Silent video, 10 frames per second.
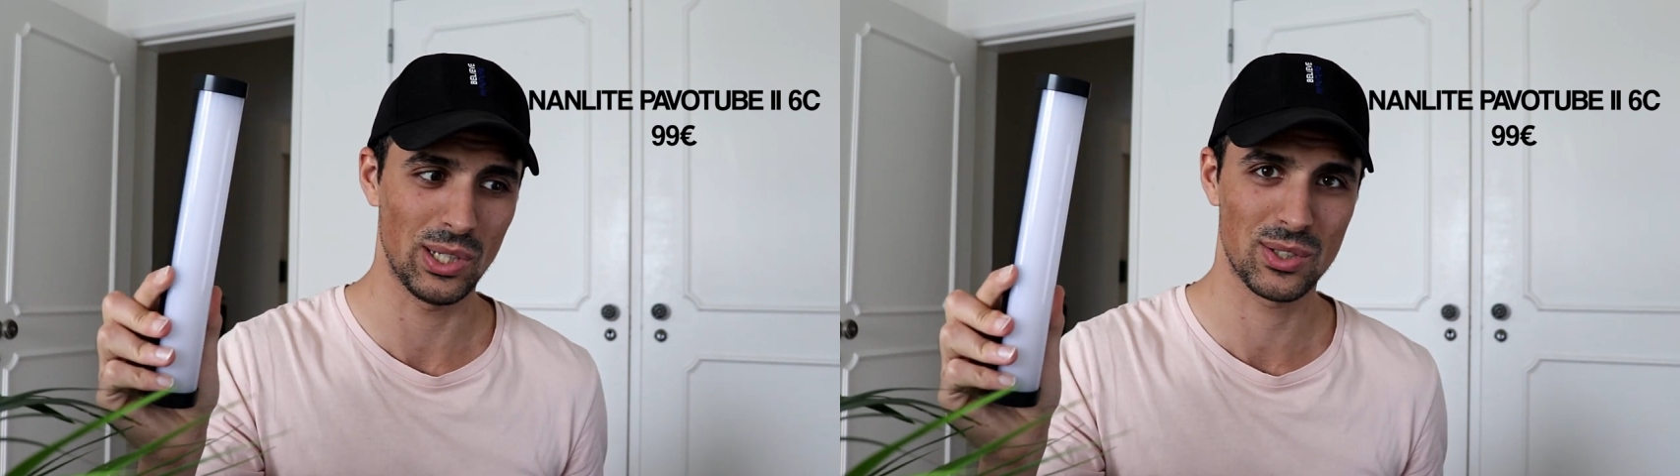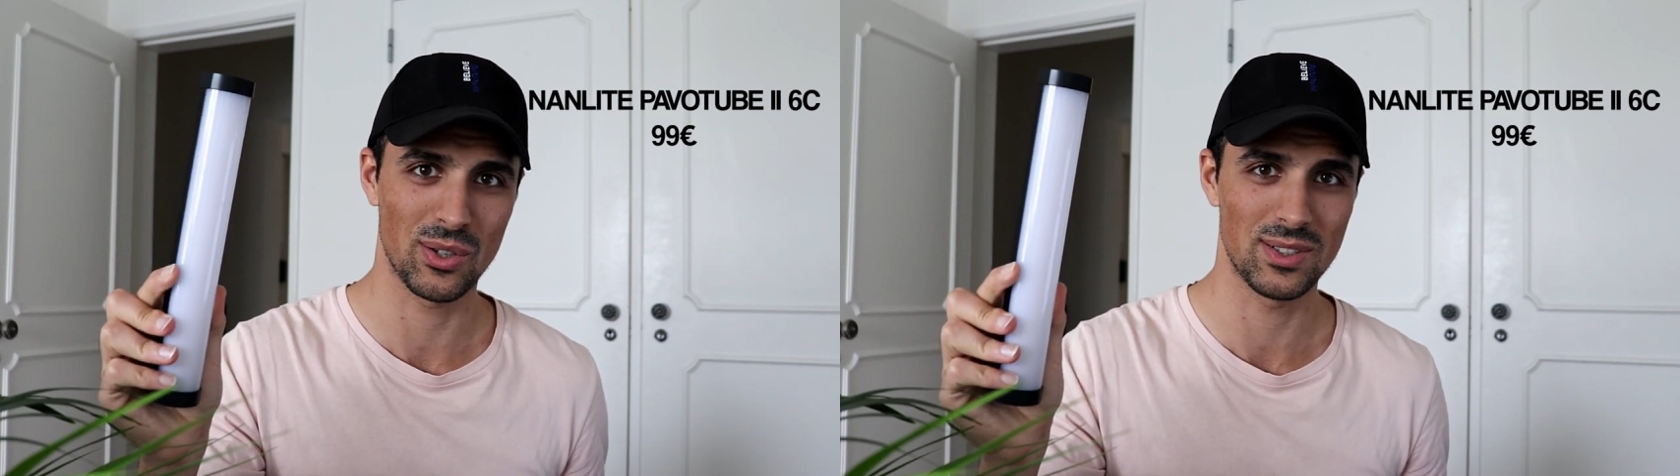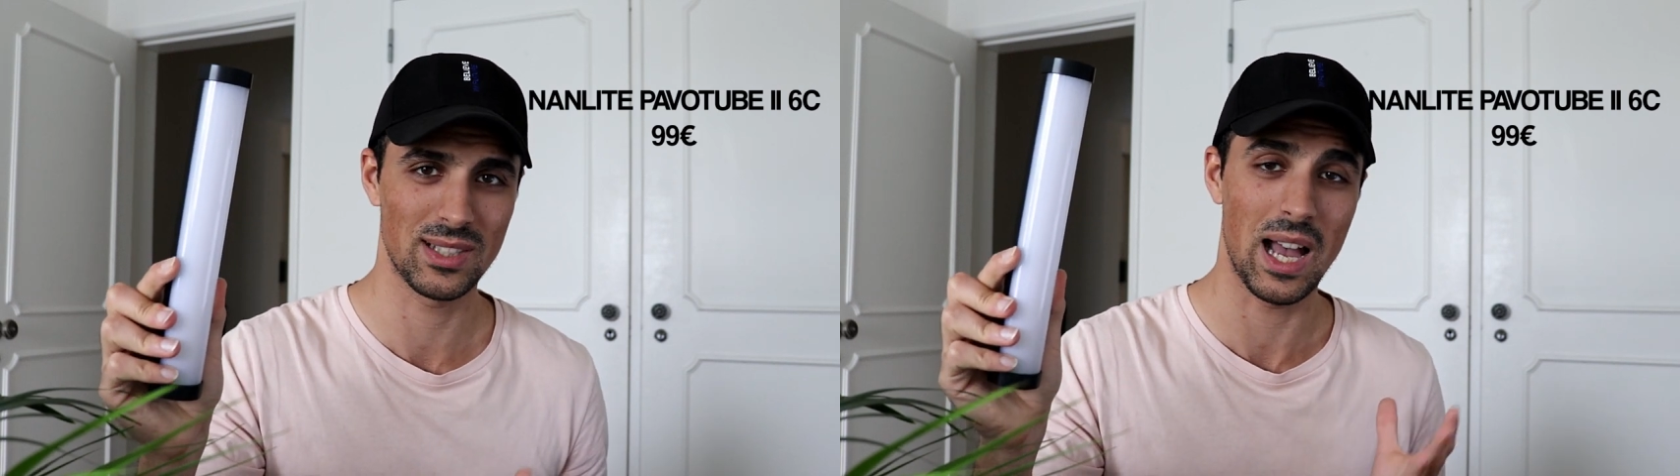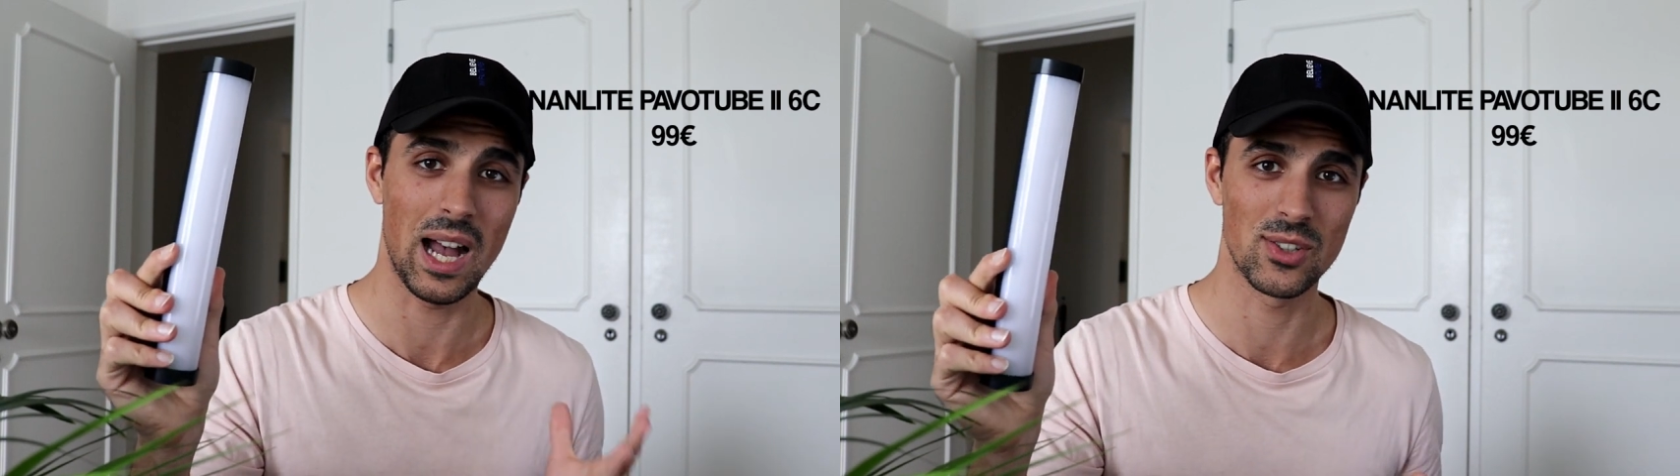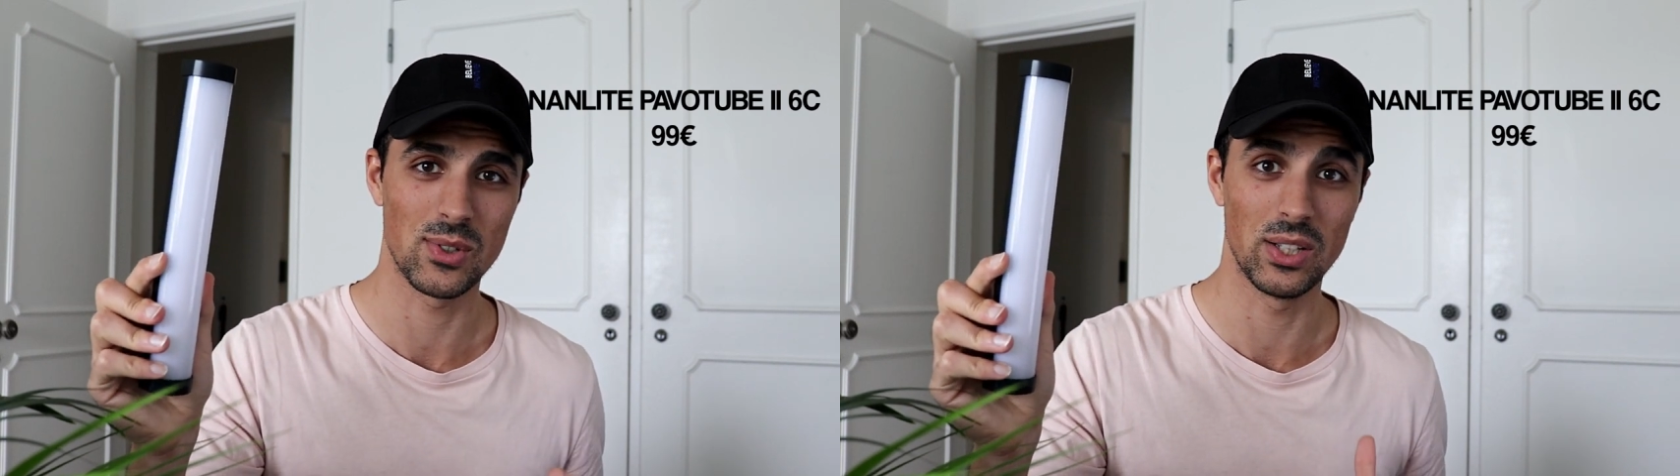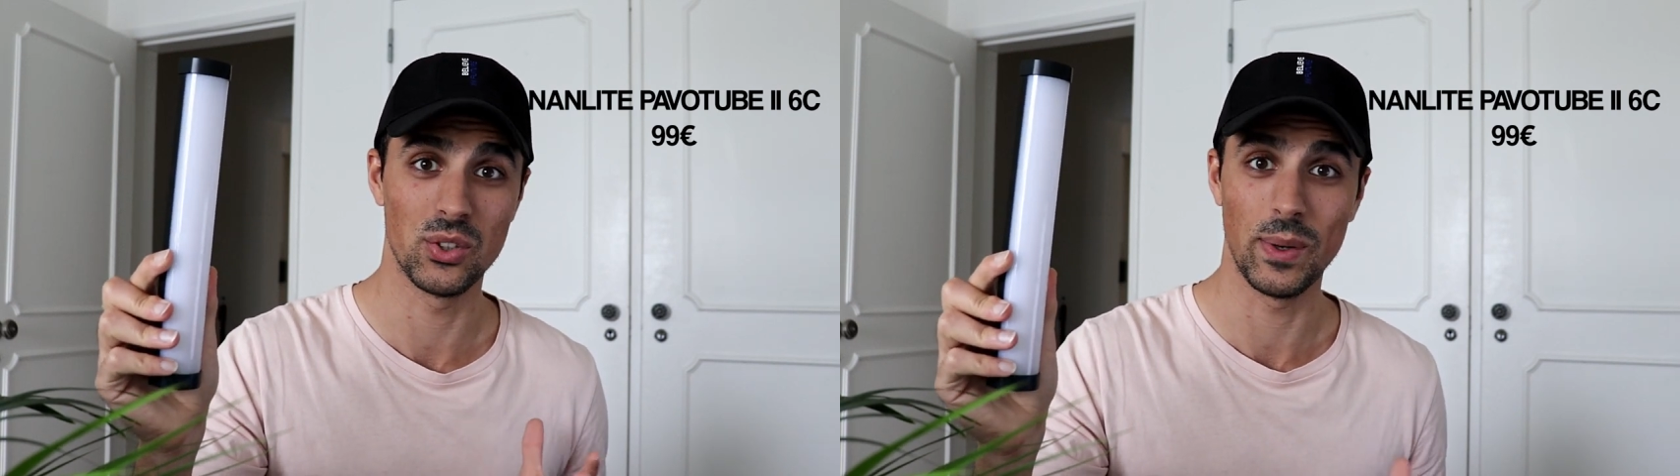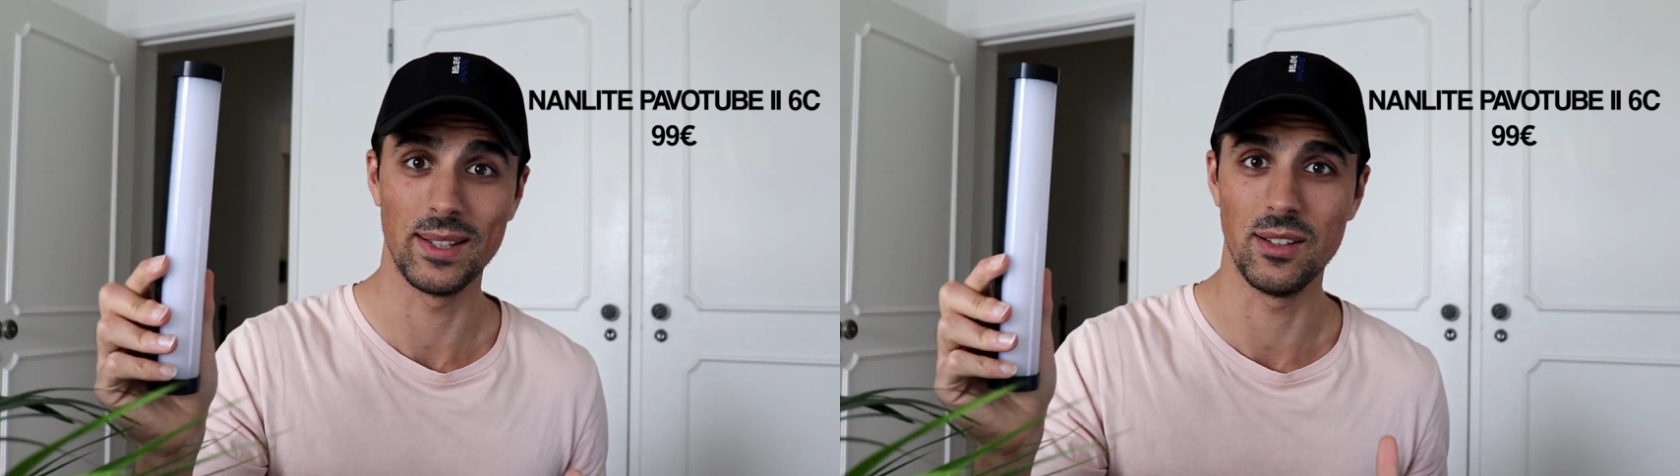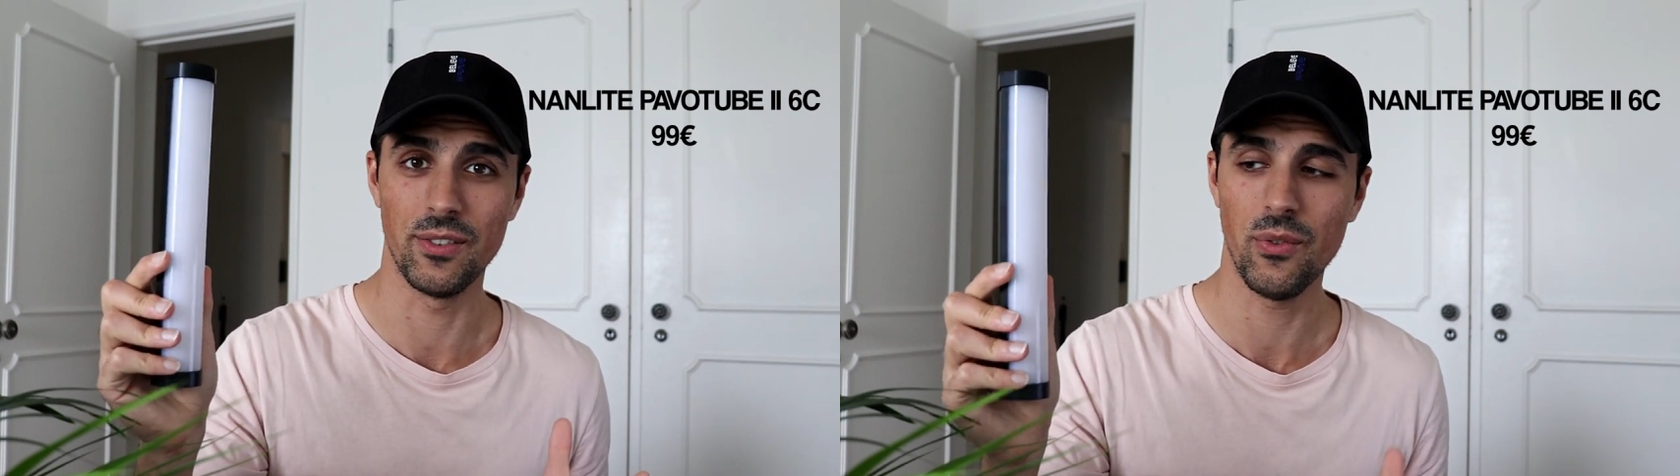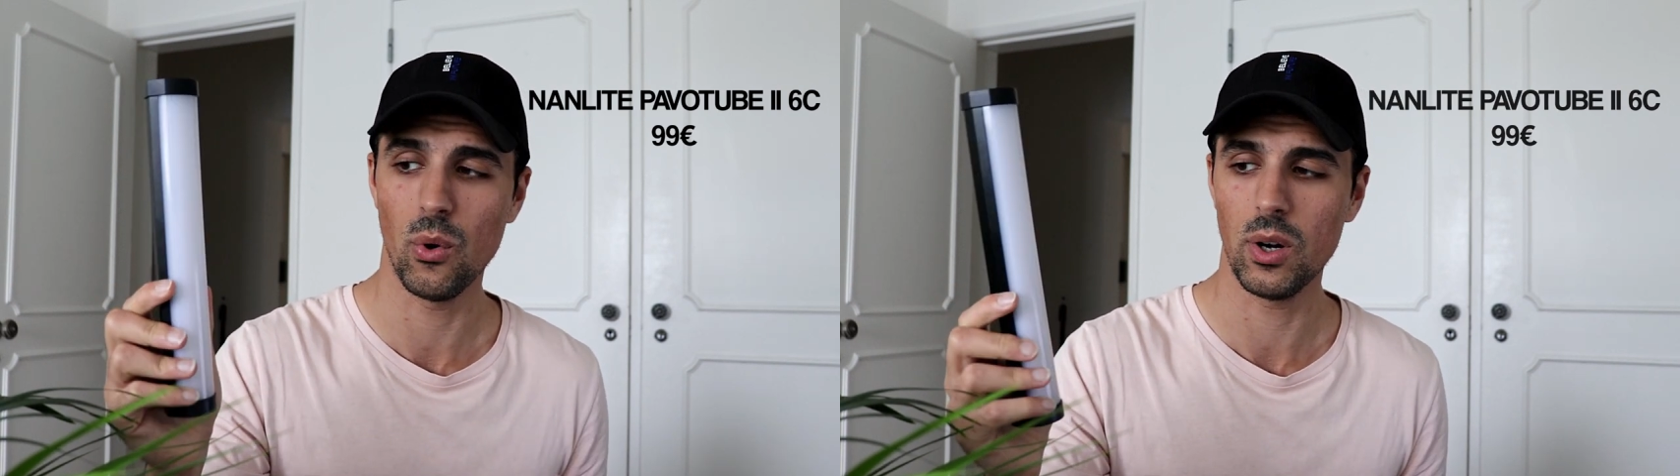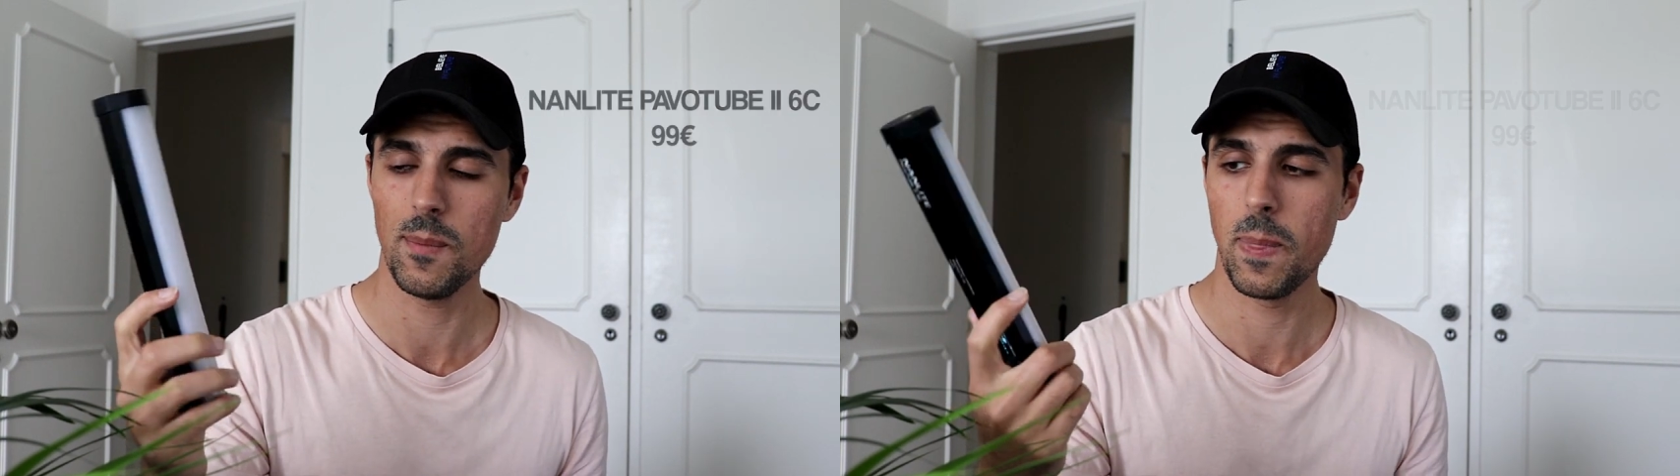cost 124.